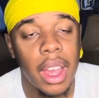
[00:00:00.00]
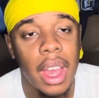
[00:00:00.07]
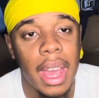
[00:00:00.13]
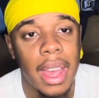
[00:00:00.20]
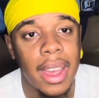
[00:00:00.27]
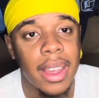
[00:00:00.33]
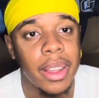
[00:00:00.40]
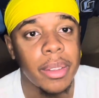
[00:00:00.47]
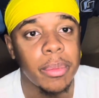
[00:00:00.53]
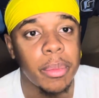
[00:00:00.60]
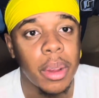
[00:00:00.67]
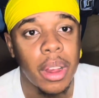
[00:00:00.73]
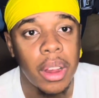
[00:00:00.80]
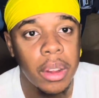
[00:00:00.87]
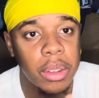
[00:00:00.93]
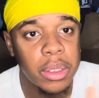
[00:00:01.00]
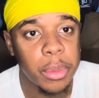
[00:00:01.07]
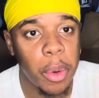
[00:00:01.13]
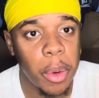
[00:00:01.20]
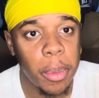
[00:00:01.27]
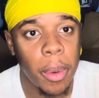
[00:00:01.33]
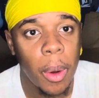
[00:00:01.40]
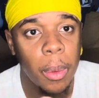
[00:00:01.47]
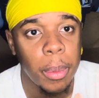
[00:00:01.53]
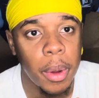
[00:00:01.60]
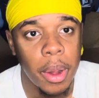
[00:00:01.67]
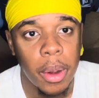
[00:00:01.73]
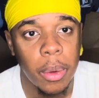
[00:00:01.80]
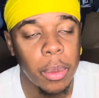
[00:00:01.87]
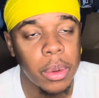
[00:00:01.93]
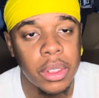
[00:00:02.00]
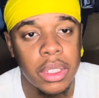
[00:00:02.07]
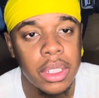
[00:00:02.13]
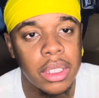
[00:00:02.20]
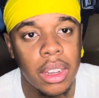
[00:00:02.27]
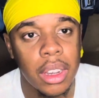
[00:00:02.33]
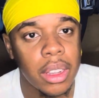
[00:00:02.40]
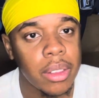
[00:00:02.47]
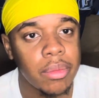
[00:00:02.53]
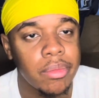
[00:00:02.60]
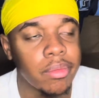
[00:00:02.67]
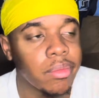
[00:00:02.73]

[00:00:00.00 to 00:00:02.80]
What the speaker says: and becomes more mobile, which is like,